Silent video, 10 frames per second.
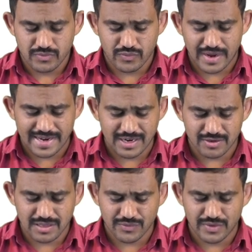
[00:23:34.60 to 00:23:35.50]
find
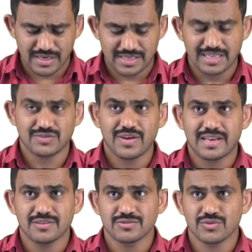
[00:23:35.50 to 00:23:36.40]
out the VTH
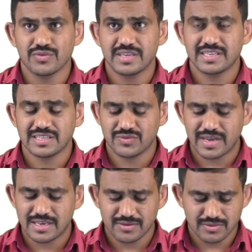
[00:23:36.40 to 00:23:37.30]
value. So VTH
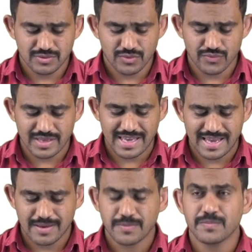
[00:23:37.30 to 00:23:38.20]
value, so
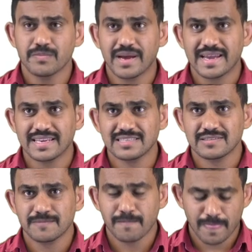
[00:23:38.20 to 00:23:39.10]
VA
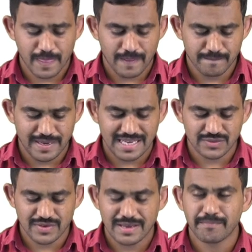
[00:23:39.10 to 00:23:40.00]
minus
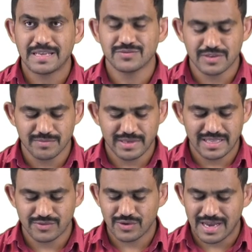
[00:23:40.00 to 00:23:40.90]
VA plus VB,
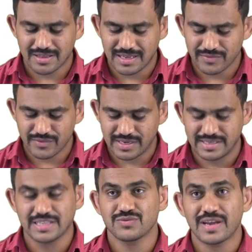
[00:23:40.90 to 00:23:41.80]
then we have the
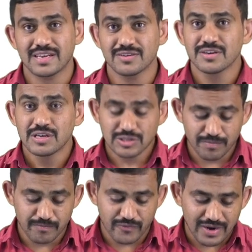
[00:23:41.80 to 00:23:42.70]
VTH value.
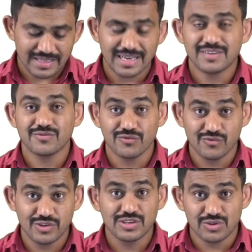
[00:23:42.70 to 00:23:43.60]
So for that
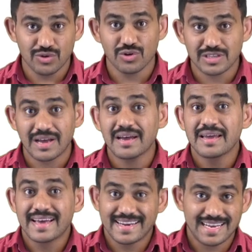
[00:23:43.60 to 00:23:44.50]
we need to know the
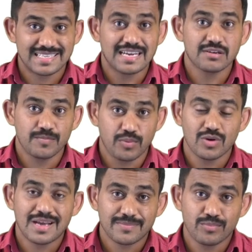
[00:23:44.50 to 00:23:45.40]
rectangular
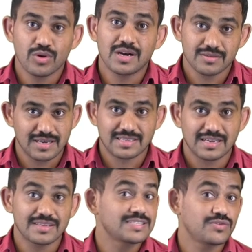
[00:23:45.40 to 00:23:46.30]
polar to
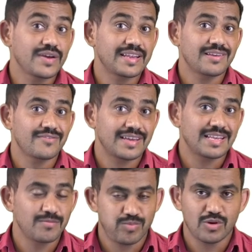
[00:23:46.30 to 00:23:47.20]
rectangle. It's very,
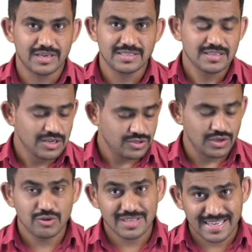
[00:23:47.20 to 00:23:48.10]
very important. So
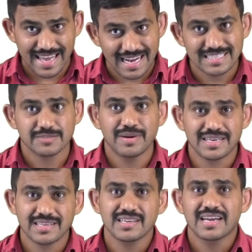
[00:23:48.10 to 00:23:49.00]
use a calc is
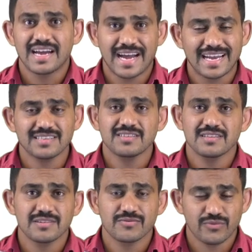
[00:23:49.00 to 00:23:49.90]
better and
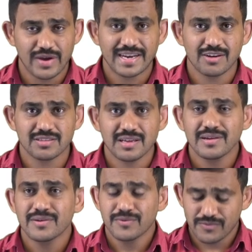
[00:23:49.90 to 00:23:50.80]
find out
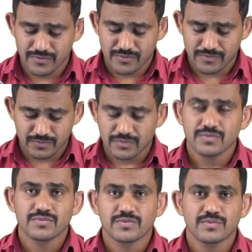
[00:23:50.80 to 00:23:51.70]
the
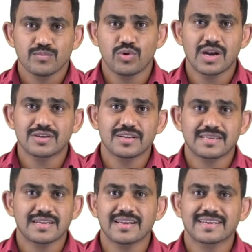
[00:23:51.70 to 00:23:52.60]
polar to
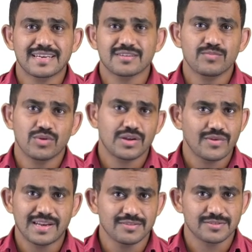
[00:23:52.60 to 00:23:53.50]
rectangular polar
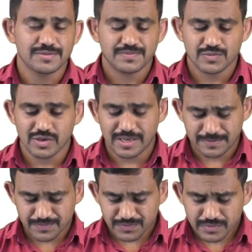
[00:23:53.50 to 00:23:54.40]
values.
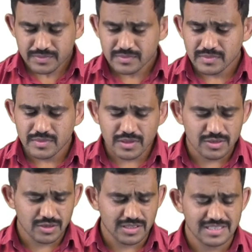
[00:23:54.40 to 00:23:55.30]
Okay.
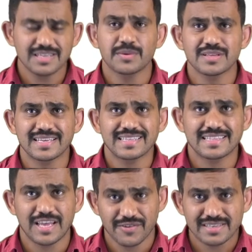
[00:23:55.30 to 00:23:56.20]
So this is about the
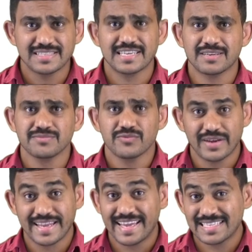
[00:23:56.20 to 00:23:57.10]
Thevenin's theorem
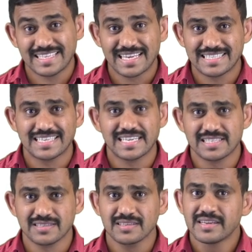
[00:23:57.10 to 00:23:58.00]
for AC
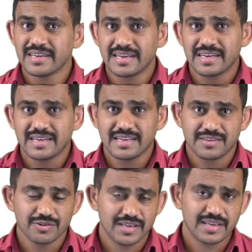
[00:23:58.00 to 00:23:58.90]
excitation.
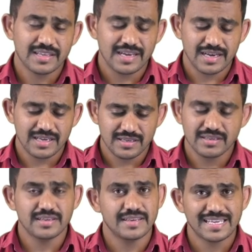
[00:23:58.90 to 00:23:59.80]
Okay. In